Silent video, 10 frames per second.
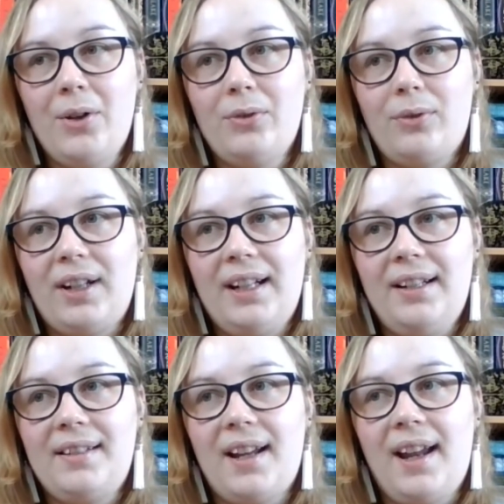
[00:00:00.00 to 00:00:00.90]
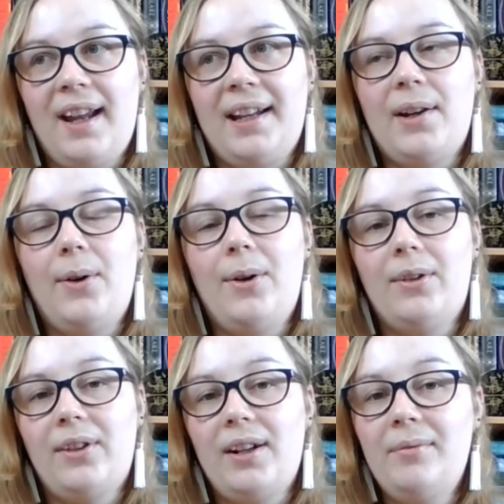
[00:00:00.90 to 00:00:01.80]
read a
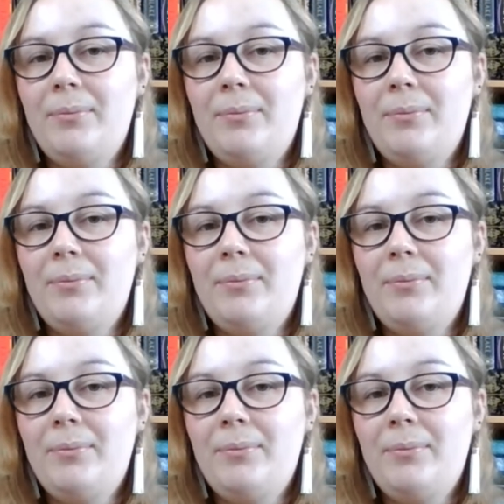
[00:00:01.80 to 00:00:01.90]
horror,